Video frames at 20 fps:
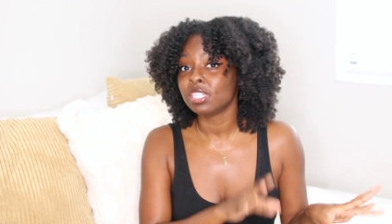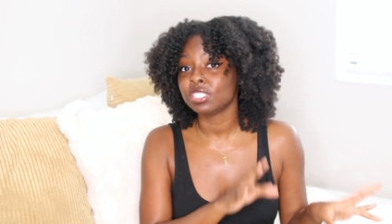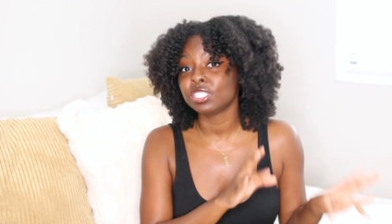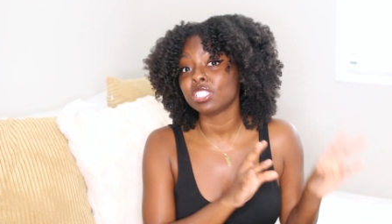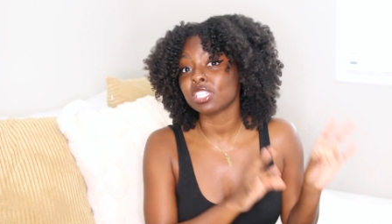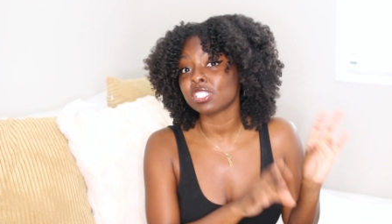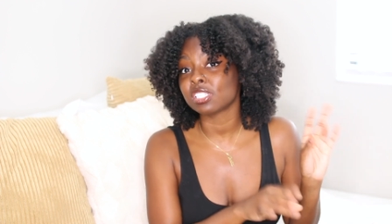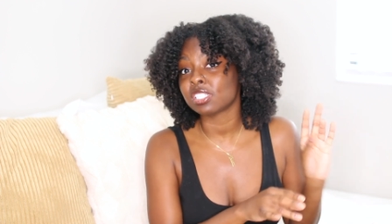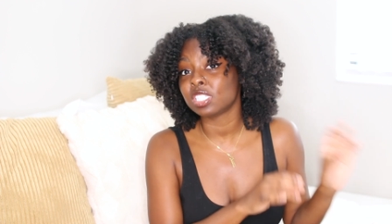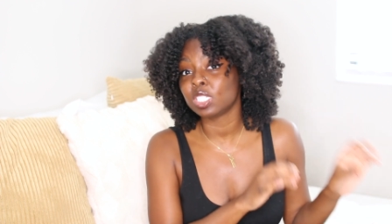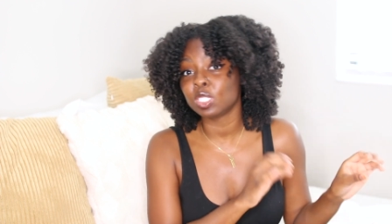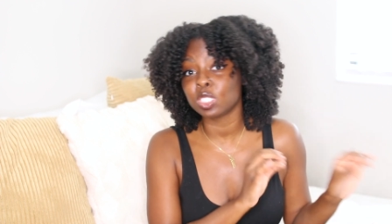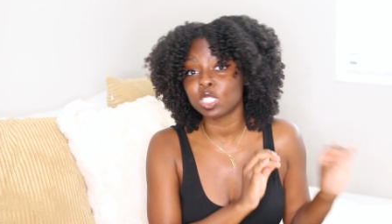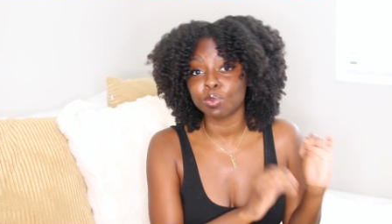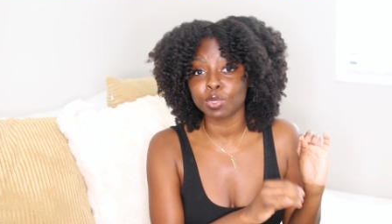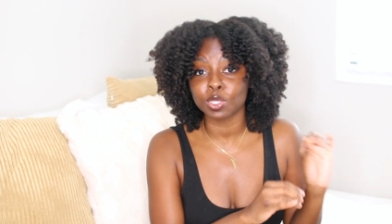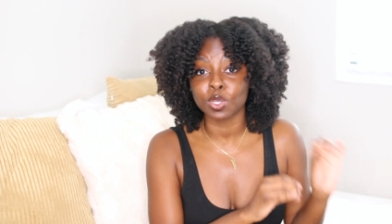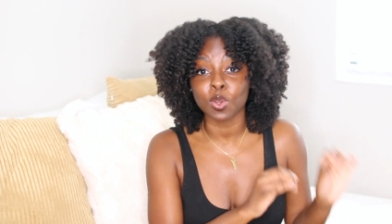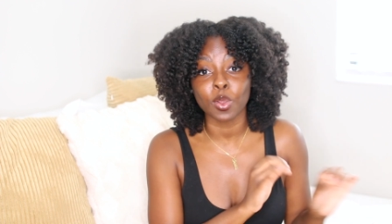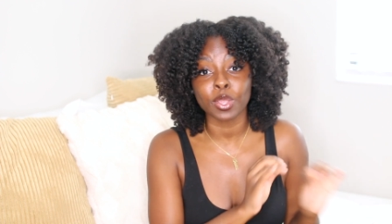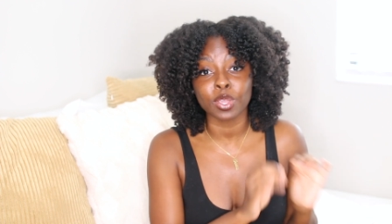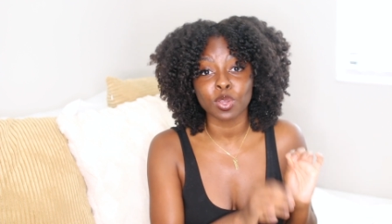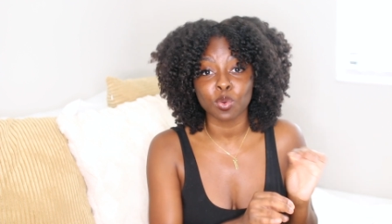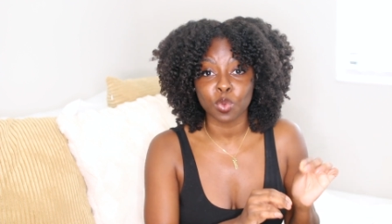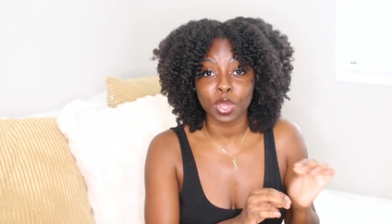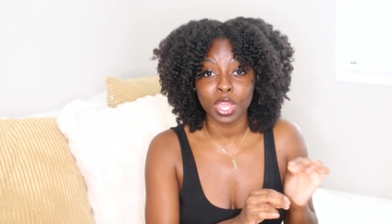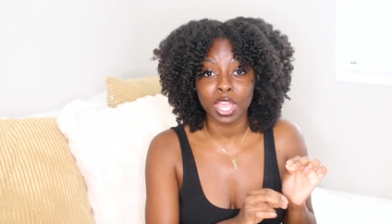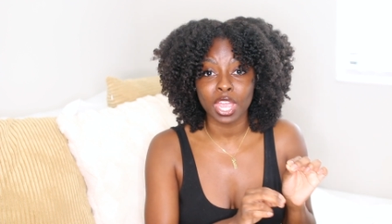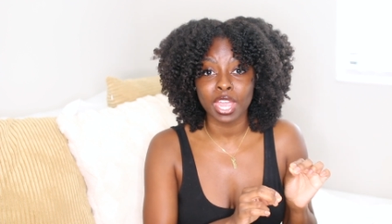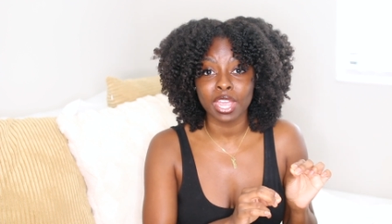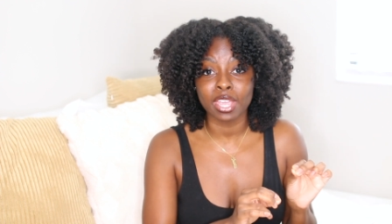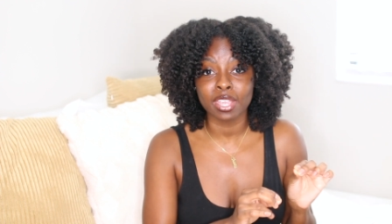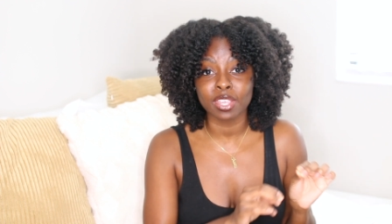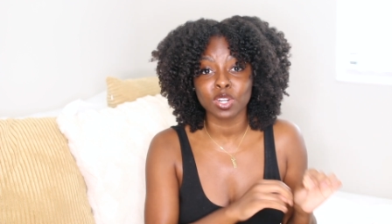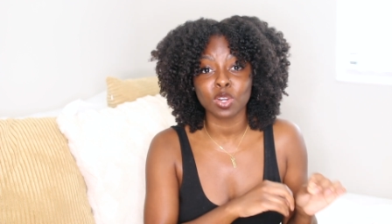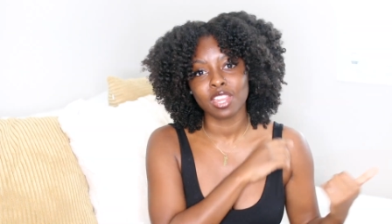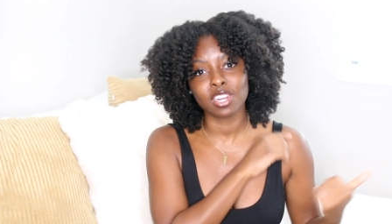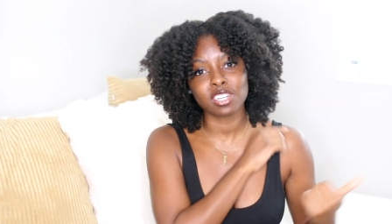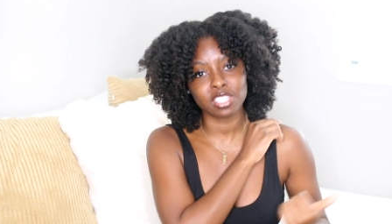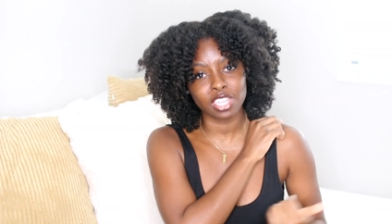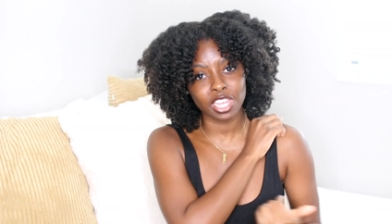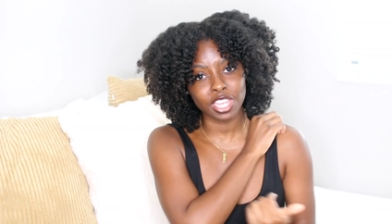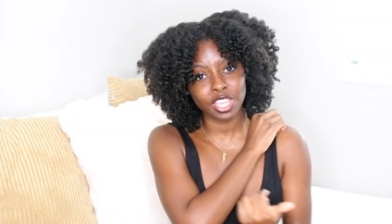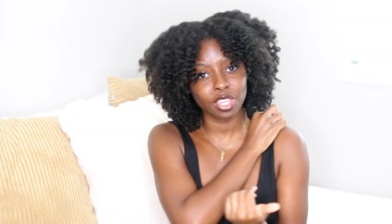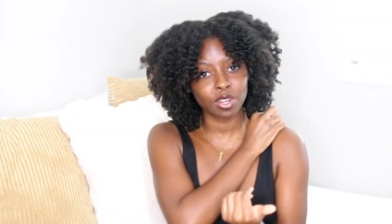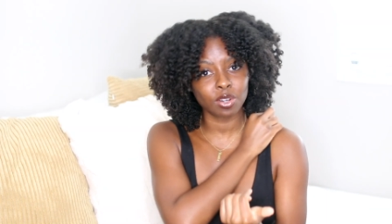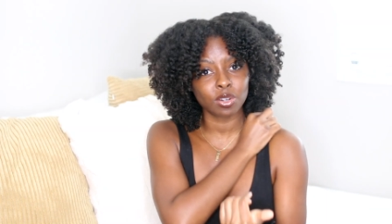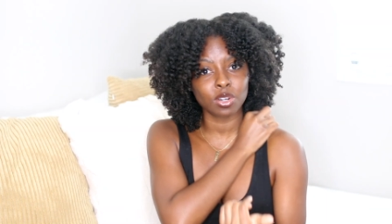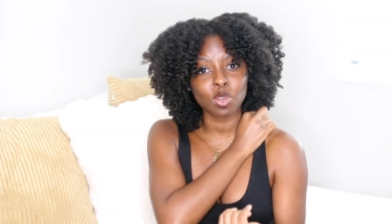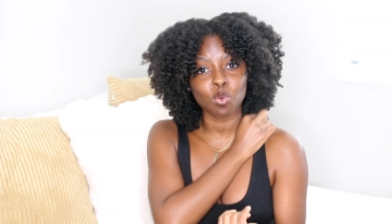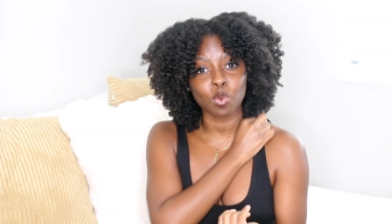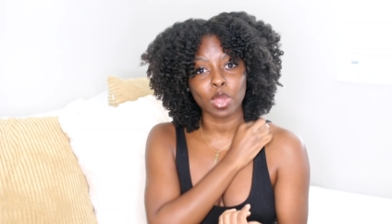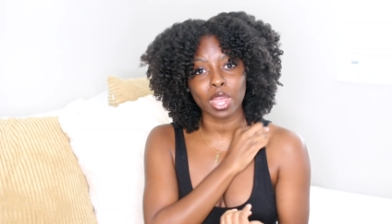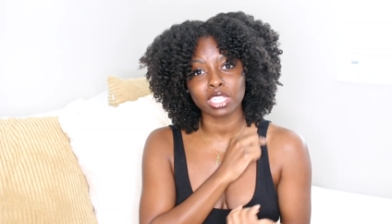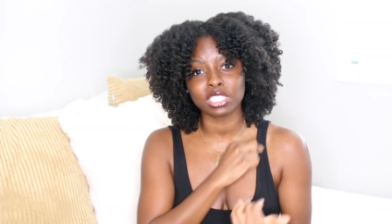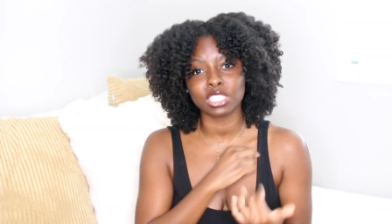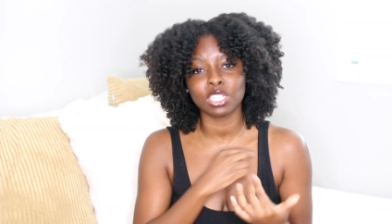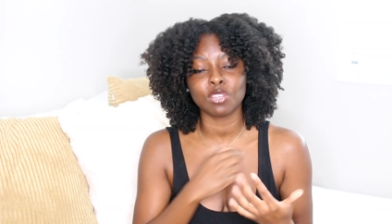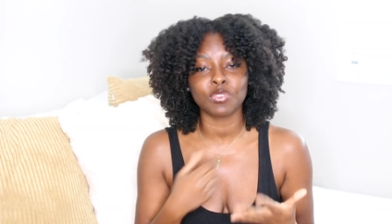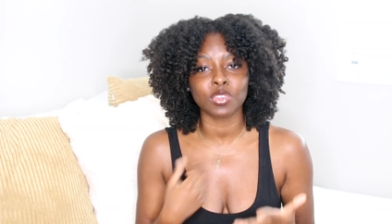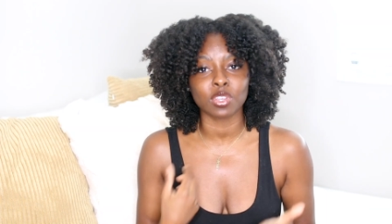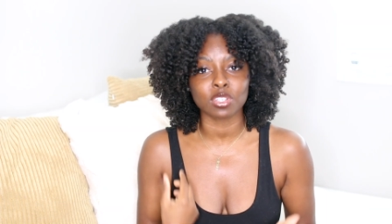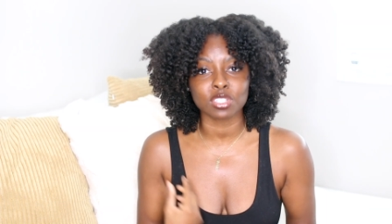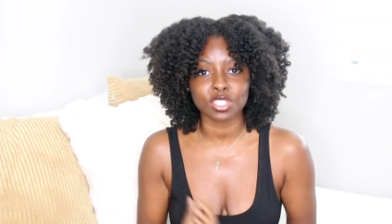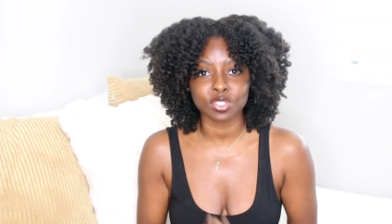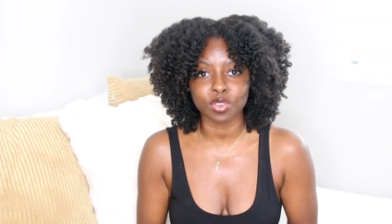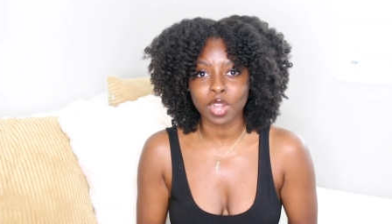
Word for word: She doesn't seem to be going away. You know, you're saying you don't know why she feels